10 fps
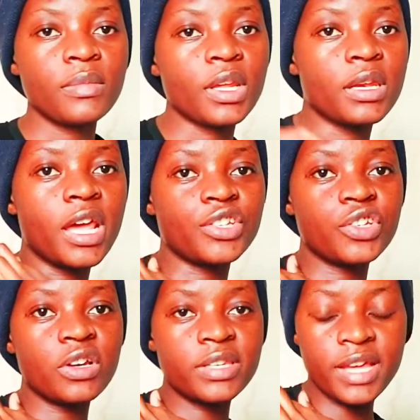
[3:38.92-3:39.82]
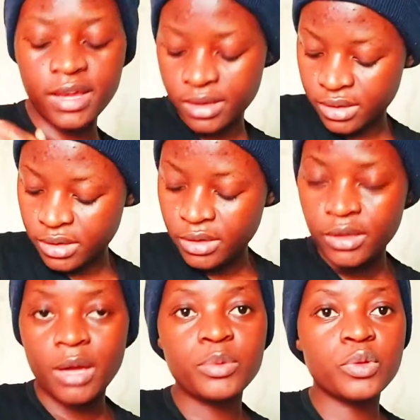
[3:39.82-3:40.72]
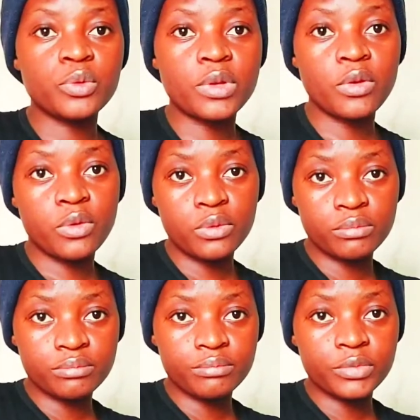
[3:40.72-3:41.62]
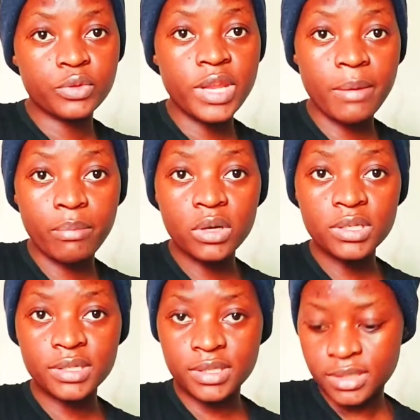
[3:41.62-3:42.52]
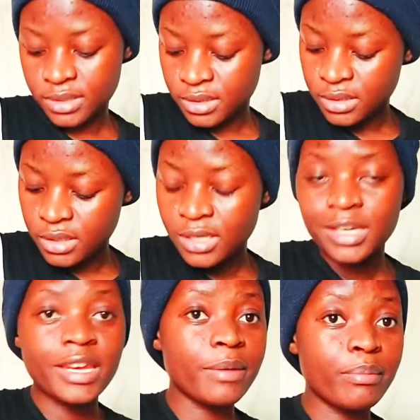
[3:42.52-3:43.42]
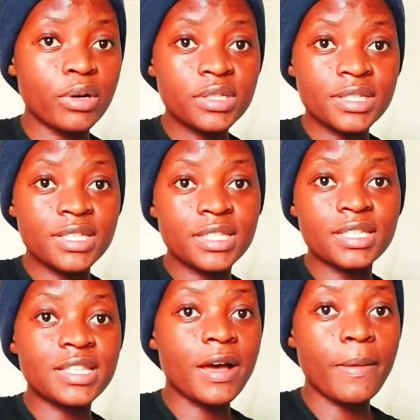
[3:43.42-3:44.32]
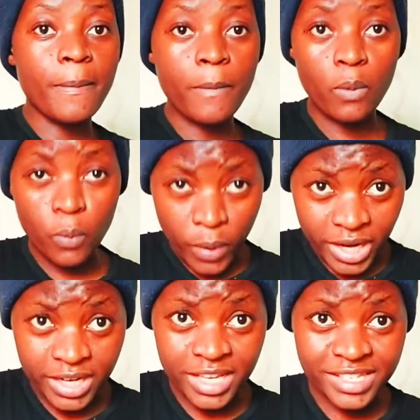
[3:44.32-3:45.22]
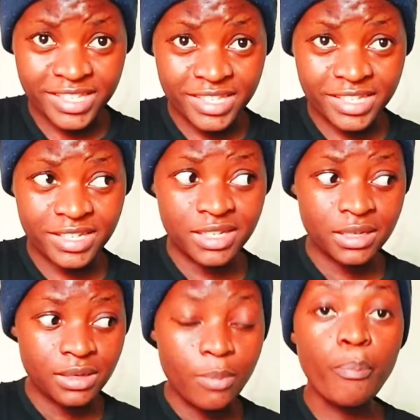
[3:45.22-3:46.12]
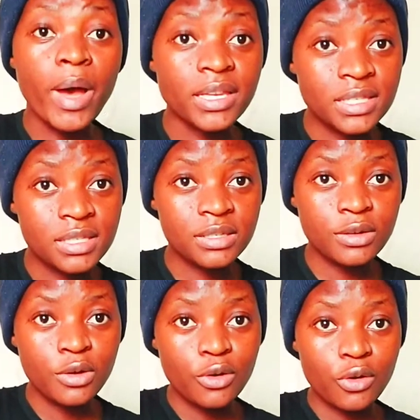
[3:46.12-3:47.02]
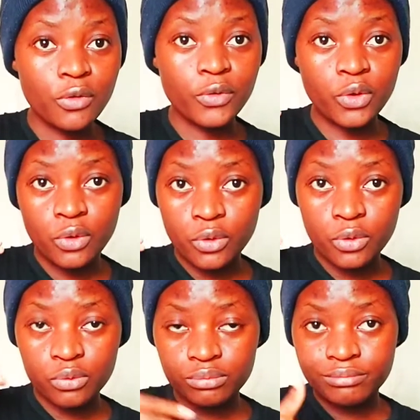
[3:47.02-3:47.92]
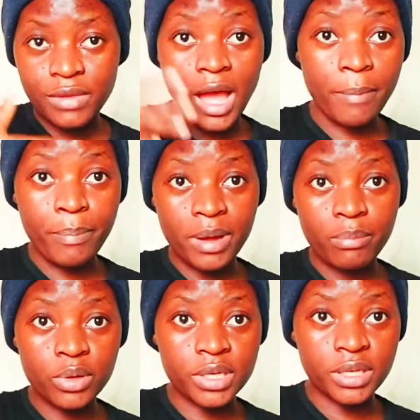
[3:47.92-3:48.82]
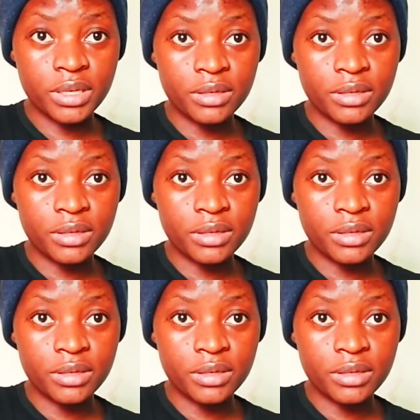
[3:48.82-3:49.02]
the shoulder up to the bust. The bust, this is the widest part of your upper body.